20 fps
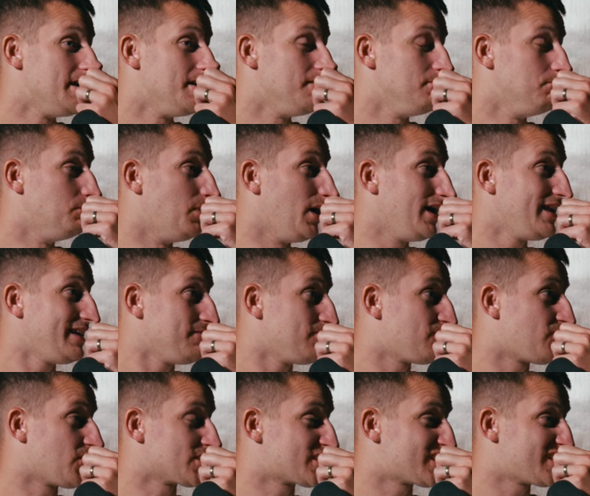but
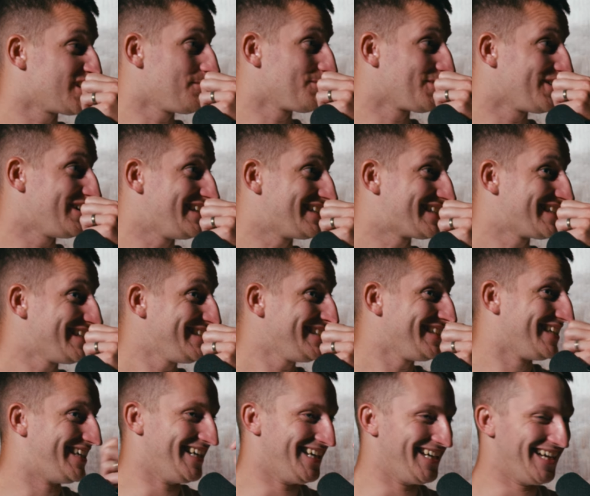for some reason,
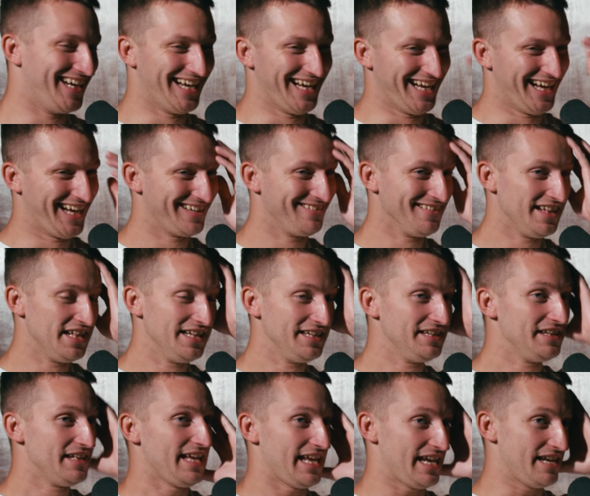
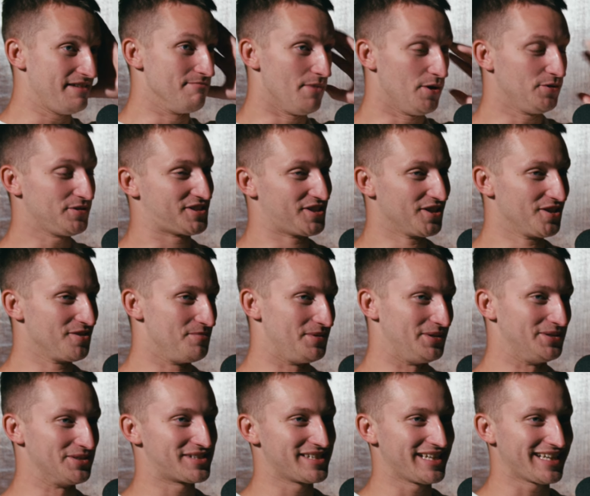in most of the
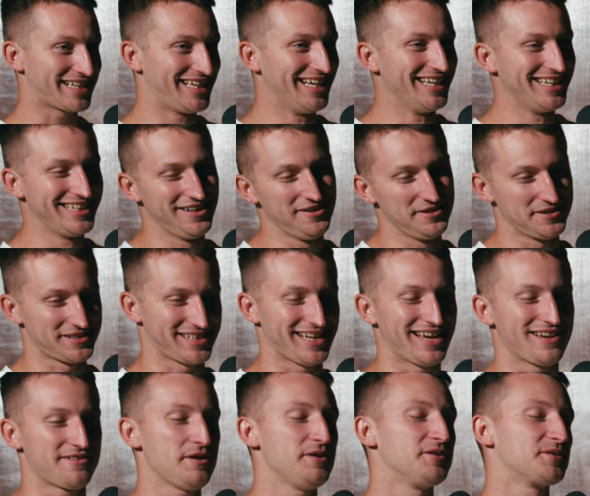music,
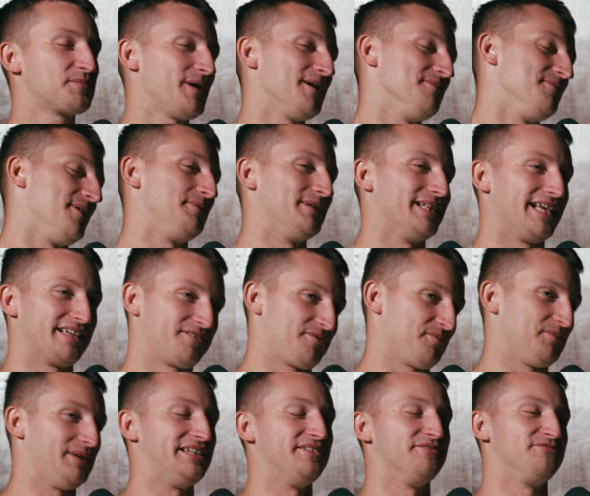it was probably maybe like
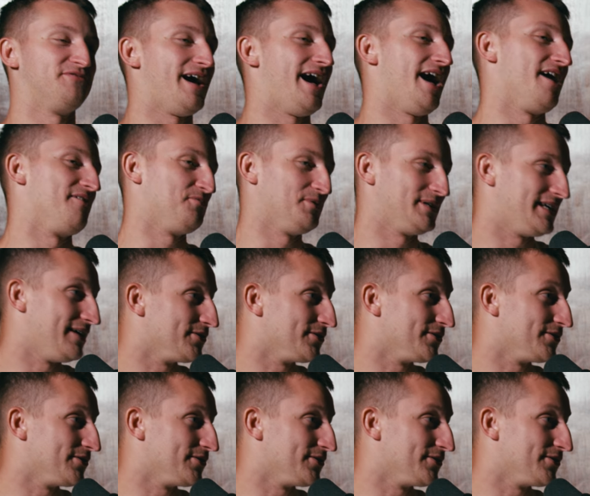3 to 5, whatever.